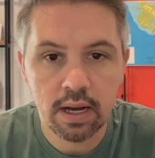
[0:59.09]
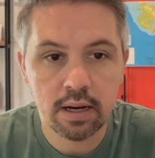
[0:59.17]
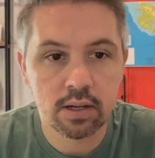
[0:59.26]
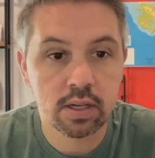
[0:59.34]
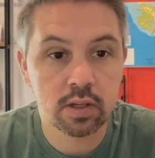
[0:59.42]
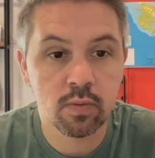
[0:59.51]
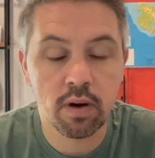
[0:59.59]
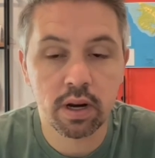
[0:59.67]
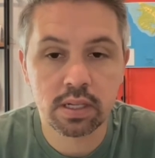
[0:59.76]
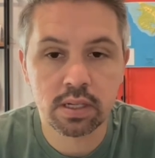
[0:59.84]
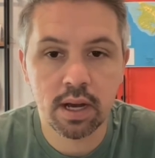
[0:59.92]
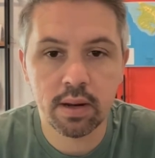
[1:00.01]
Uh, so it's very
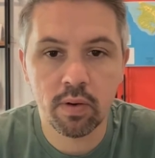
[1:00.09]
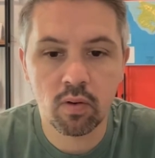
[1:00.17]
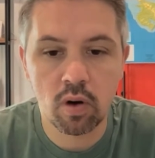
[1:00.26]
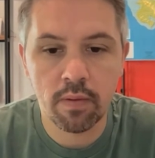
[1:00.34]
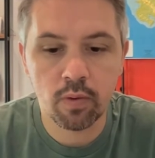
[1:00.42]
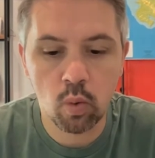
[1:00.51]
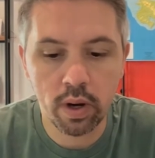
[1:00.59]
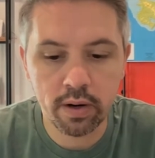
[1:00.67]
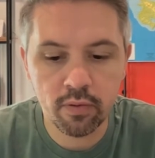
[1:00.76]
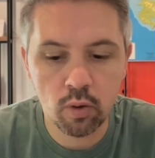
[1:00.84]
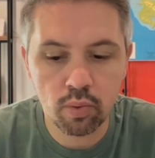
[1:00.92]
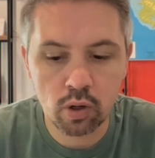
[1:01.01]
exciting. We've got quite a
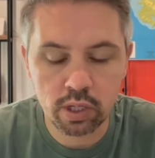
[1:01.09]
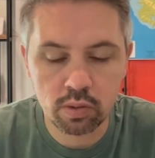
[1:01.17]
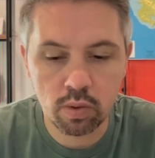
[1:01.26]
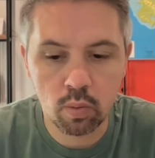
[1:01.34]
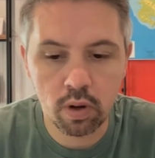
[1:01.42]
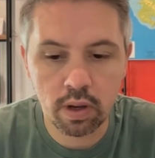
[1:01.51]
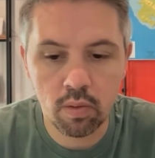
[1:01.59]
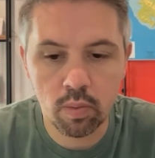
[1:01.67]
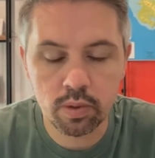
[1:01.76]
few projects we're working on.